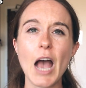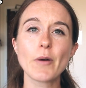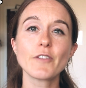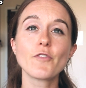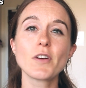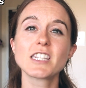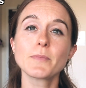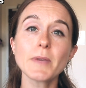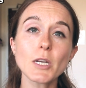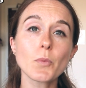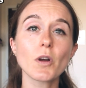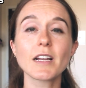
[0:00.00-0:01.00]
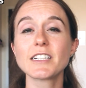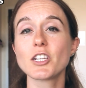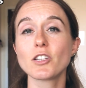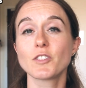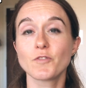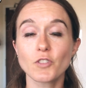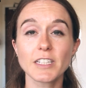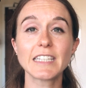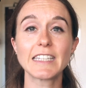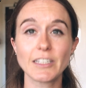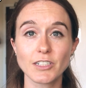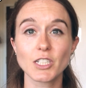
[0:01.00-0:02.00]
I would avoid speed work until it's fully
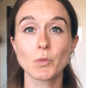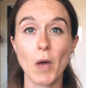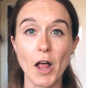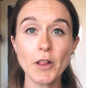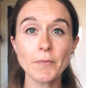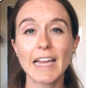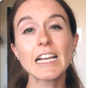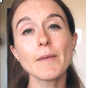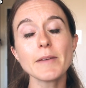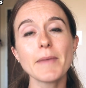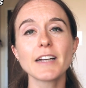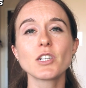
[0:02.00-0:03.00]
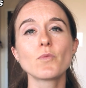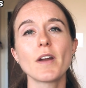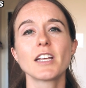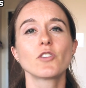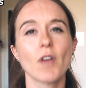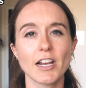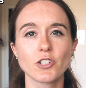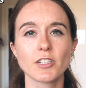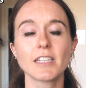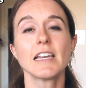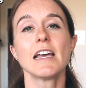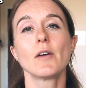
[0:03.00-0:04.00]
healed as well, and coming back to running
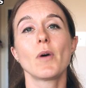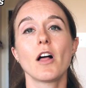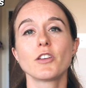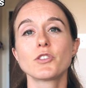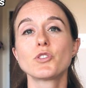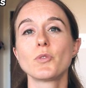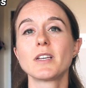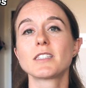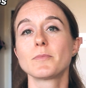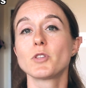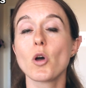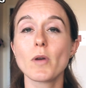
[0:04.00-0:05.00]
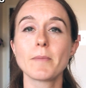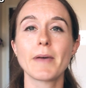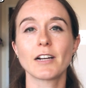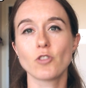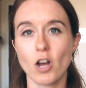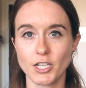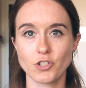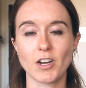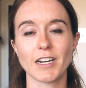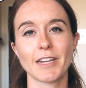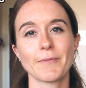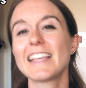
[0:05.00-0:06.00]
gradually while also doing some low impact cross
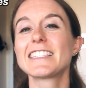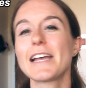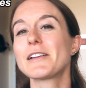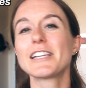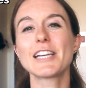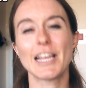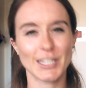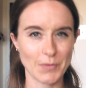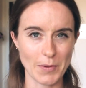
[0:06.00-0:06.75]
training, like cycling and